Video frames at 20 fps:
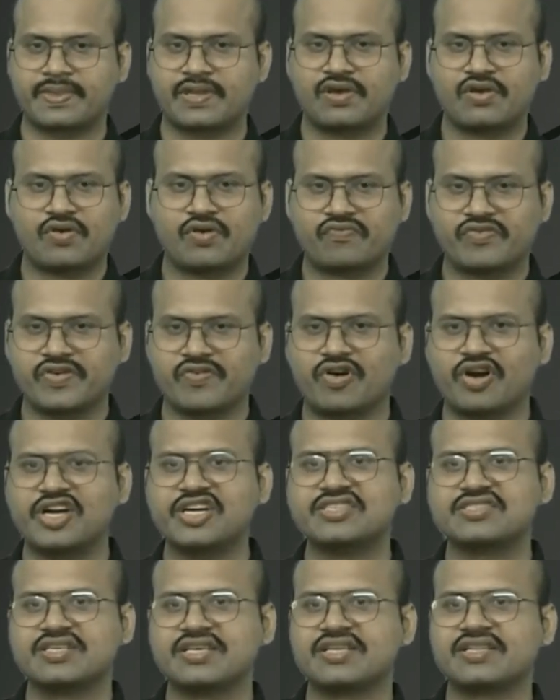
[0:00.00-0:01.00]
We have already
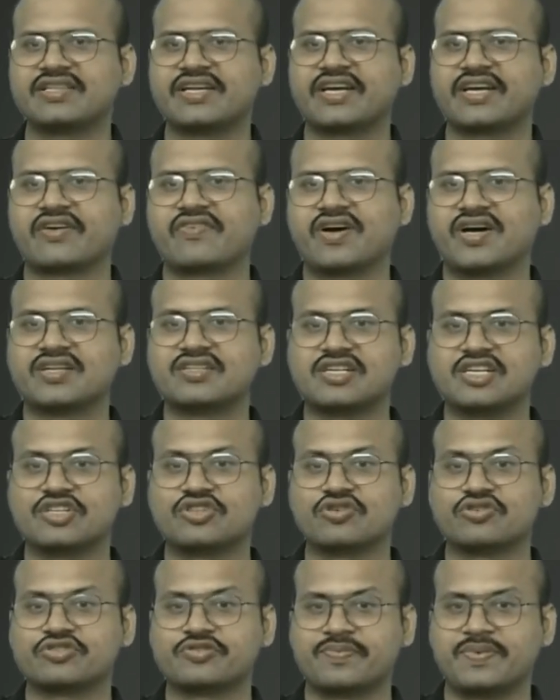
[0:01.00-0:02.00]
seen that our Earth's
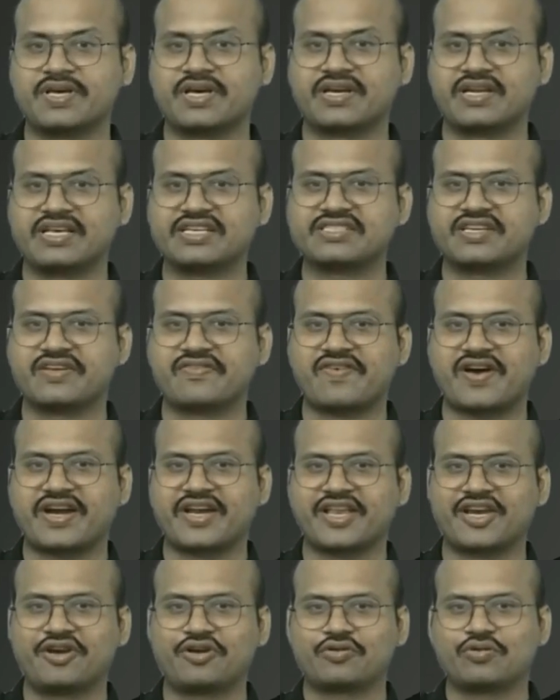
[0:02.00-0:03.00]
lithosphere is
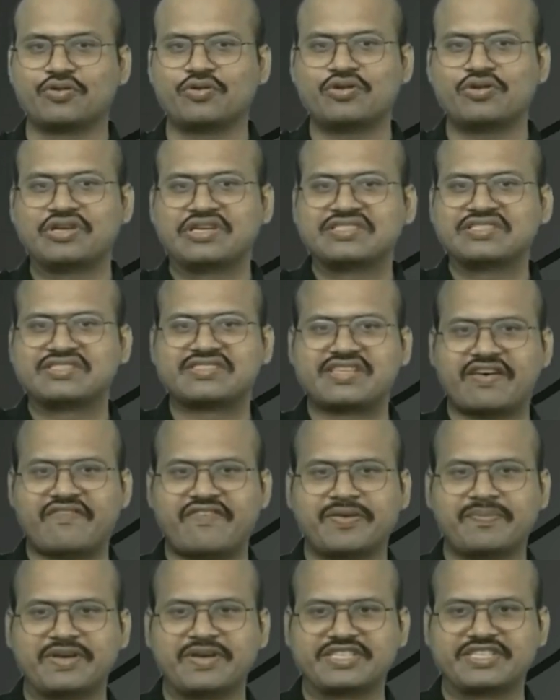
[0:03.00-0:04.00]
divided into
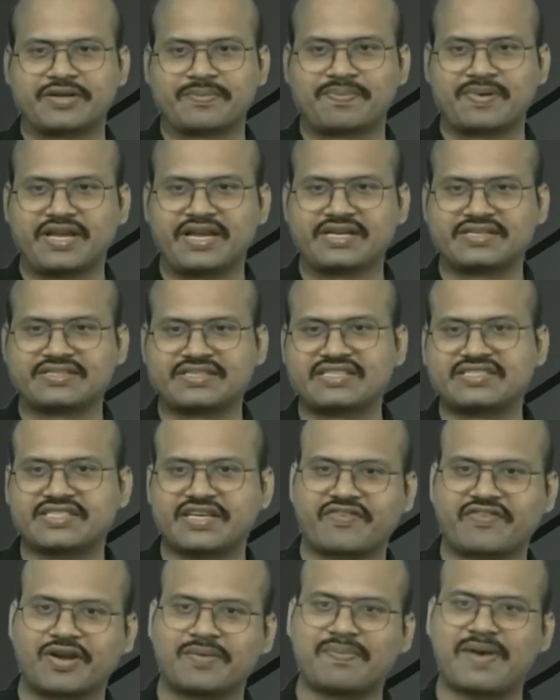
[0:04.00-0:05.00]
7 major plates and
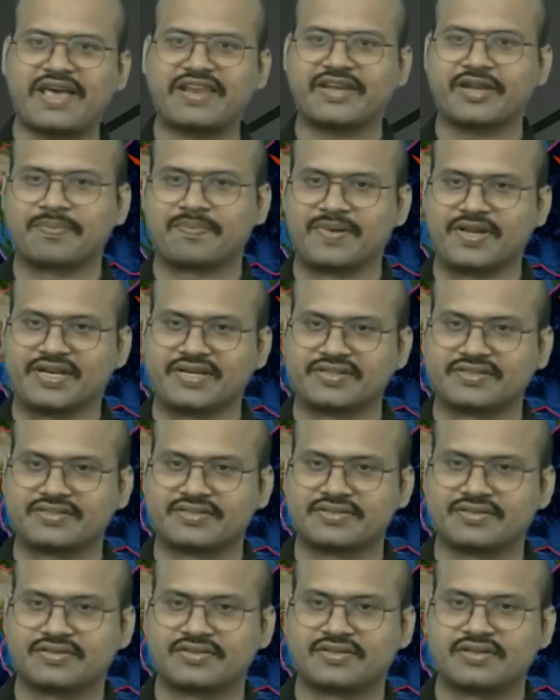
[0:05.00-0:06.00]
several minor plates.
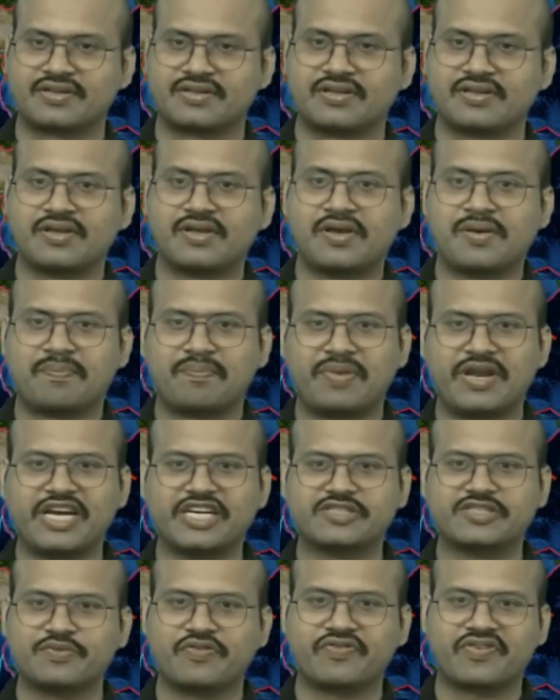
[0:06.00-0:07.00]

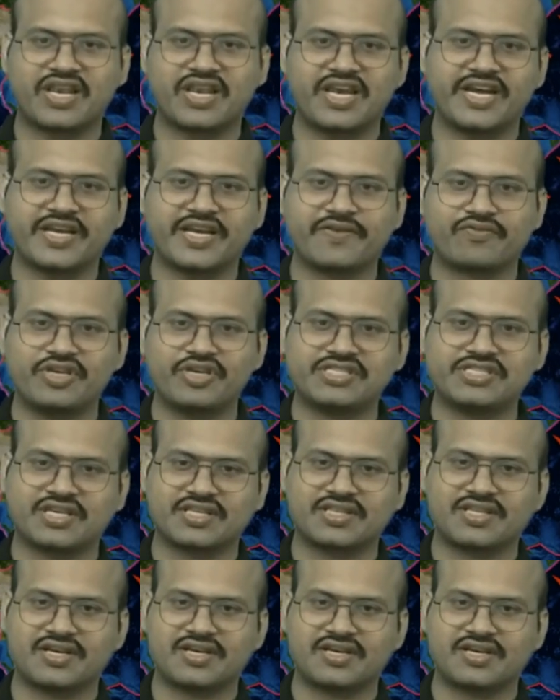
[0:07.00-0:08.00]
Plates move relative to each
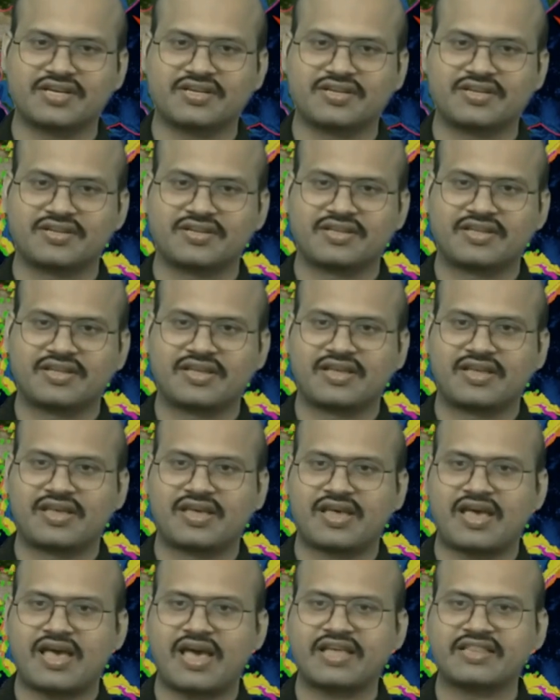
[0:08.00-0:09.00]
other,
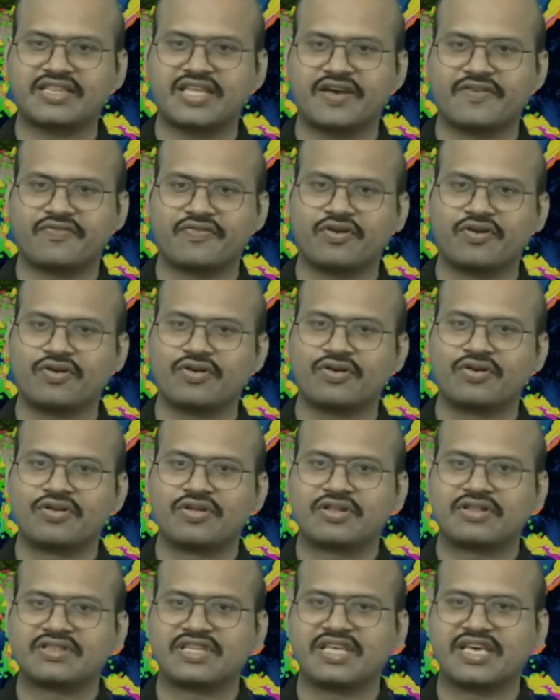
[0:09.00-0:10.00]
and therefore
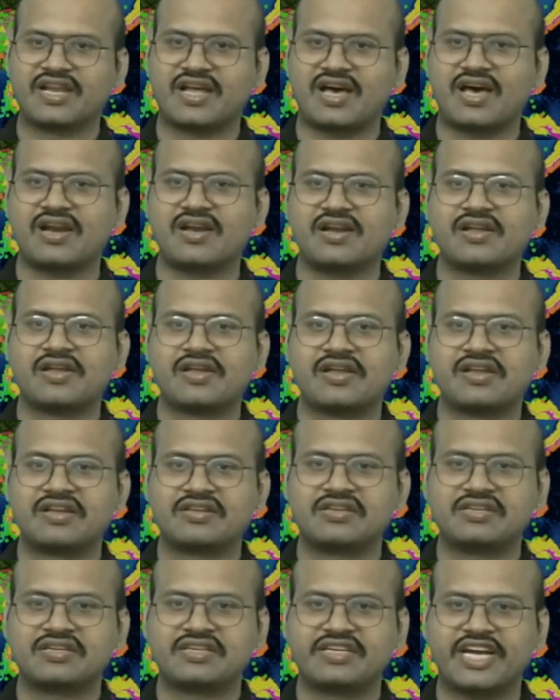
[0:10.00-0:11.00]
there are
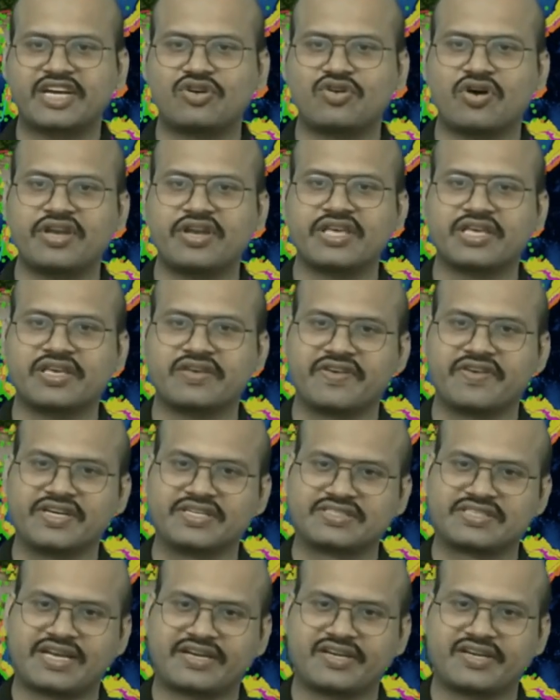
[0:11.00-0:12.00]
tectonic
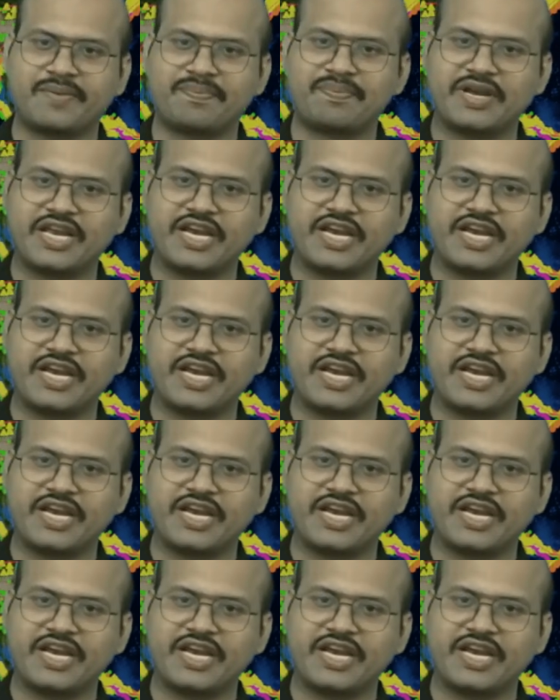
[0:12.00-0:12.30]
events at the plate